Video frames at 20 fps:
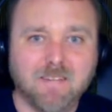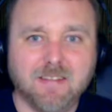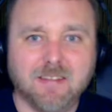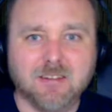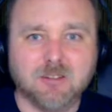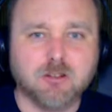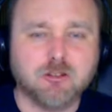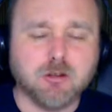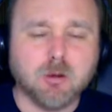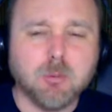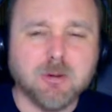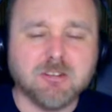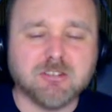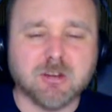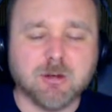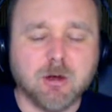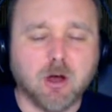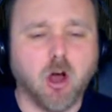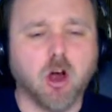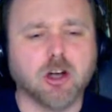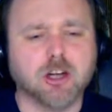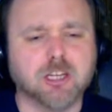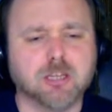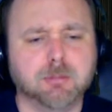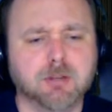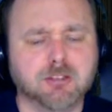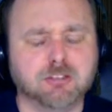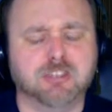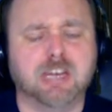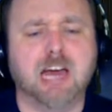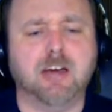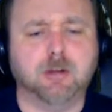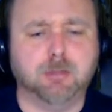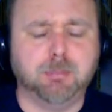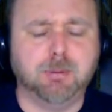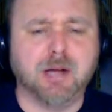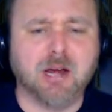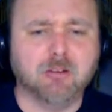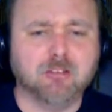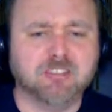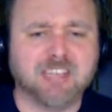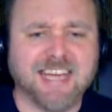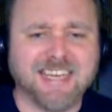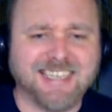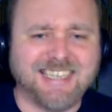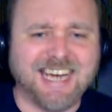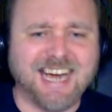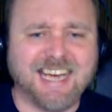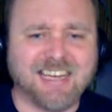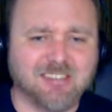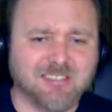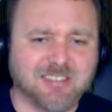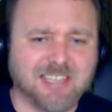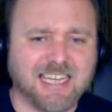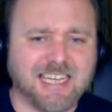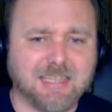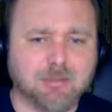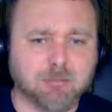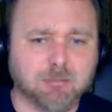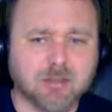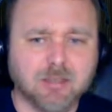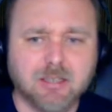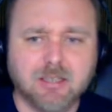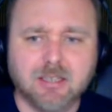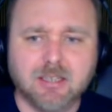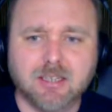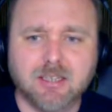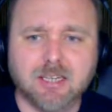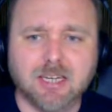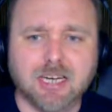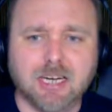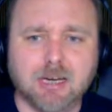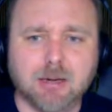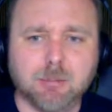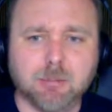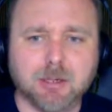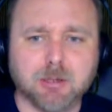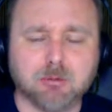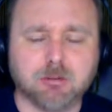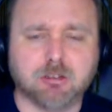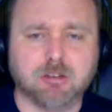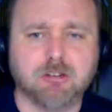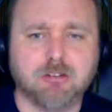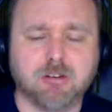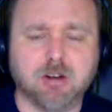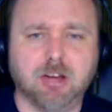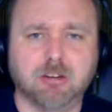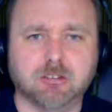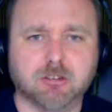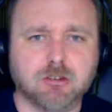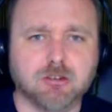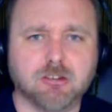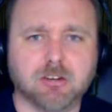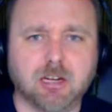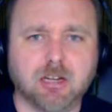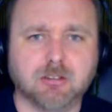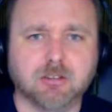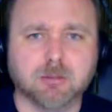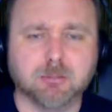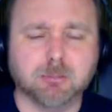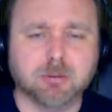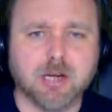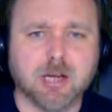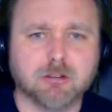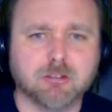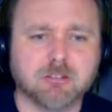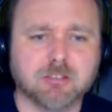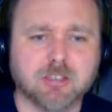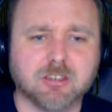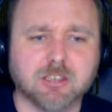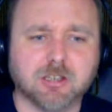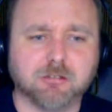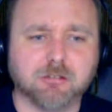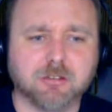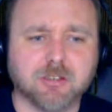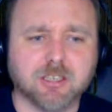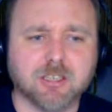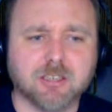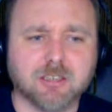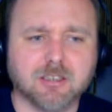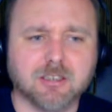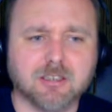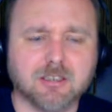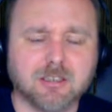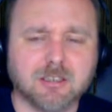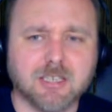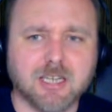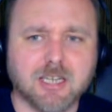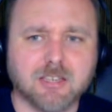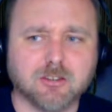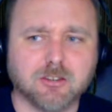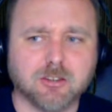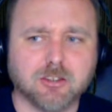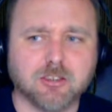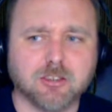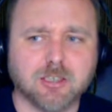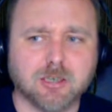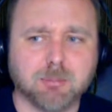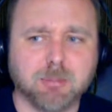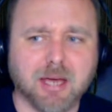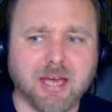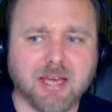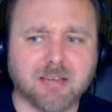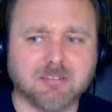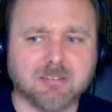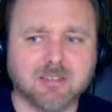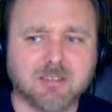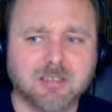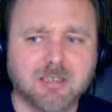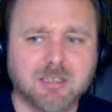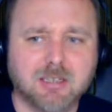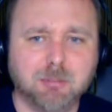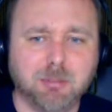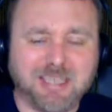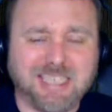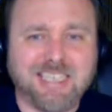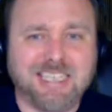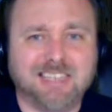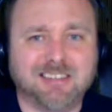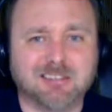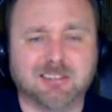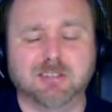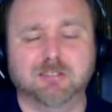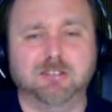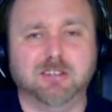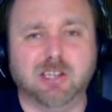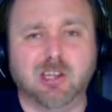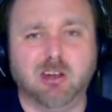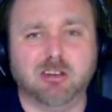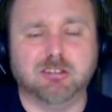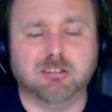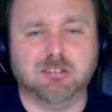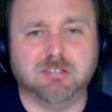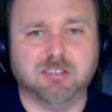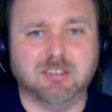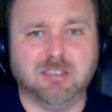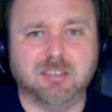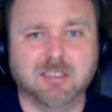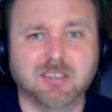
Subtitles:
There's always arguments on how to pronounce that guy's name, and it was interesting. Sheldon pronounced it differently than I'd heard in the past, but he is the philosophy